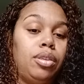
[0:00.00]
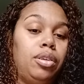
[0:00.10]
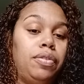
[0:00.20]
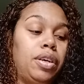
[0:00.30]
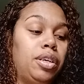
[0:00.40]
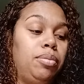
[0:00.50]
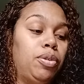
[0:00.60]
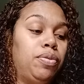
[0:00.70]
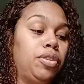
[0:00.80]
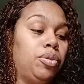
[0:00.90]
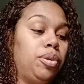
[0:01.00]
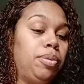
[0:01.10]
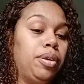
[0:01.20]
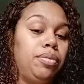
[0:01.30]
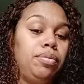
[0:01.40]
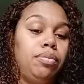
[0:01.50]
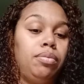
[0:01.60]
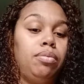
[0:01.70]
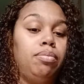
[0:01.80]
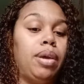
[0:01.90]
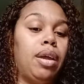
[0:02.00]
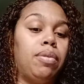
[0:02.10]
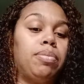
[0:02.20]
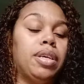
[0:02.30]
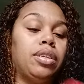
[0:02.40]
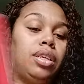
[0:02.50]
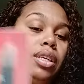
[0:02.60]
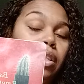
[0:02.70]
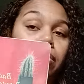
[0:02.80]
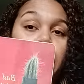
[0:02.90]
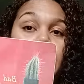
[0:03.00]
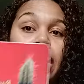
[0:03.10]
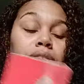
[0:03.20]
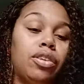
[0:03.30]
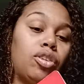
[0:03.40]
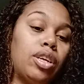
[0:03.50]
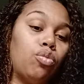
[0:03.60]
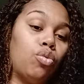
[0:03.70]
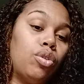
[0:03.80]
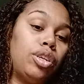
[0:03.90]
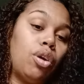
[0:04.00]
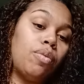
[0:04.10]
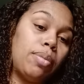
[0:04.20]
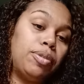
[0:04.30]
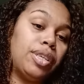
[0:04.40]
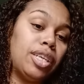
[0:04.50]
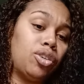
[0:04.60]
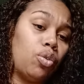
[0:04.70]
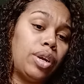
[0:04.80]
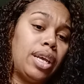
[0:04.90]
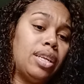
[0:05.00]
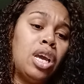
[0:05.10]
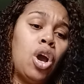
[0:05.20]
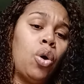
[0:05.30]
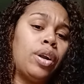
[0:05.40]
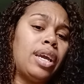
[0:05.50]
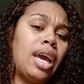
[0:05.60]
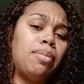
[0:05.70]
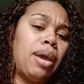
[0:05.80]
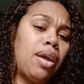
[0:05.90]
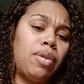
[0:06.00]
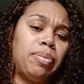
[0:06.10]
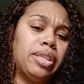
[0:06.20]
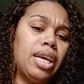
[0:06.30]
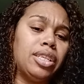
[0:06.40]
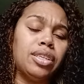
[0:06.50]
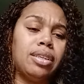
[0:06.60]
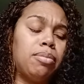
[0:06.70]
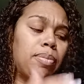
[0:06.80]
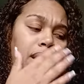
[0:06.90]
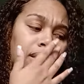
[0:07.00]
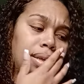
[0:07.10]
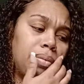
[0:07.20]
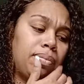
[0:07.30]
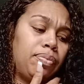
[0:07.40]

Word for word: For a honeymoon for Scorpio. Bad reputation. Yeah, this somebody that either tried to ruin your reputation or they or they got a bad reputation. Something about it.